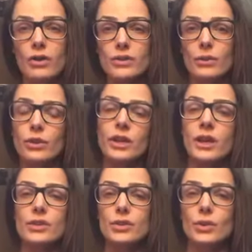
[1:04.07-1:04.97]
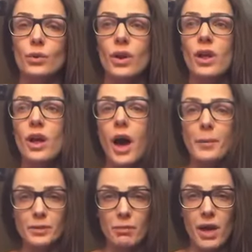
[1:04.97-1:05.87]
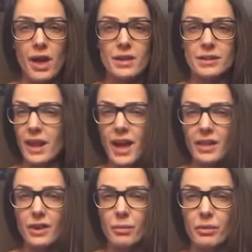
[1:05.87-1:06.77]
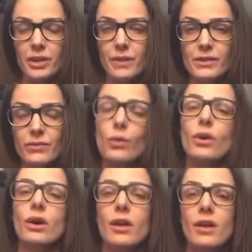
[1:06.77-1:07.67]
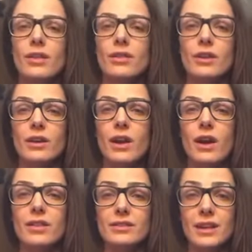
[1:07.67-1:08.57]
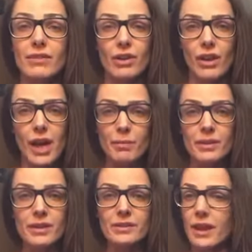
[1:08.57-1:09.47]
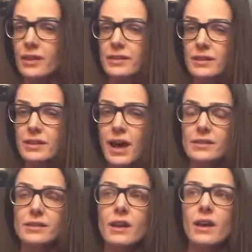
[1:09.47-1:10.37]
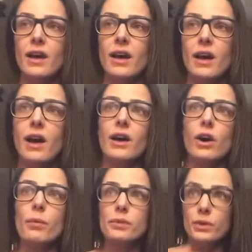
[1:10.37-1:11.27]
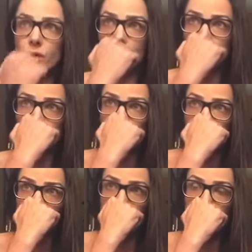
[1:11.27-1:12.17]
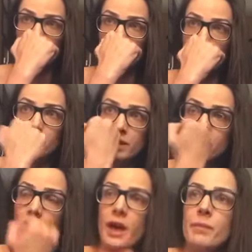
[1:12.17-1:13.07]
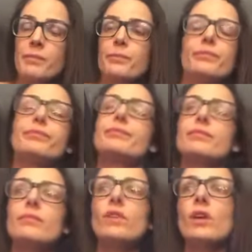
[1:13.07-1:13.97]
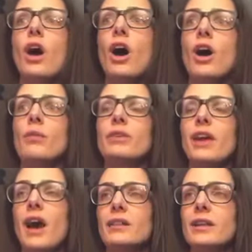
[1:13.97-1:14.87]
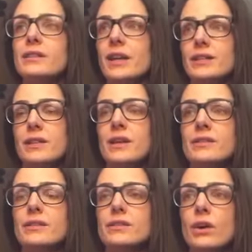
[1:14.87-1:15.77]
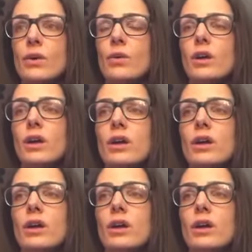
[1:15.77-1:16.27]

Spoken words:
also looking to optimize and hack their beliefs for the sake of their happiness and success. I hope you come and join us. In the meantime, yeah, let's get to this. So,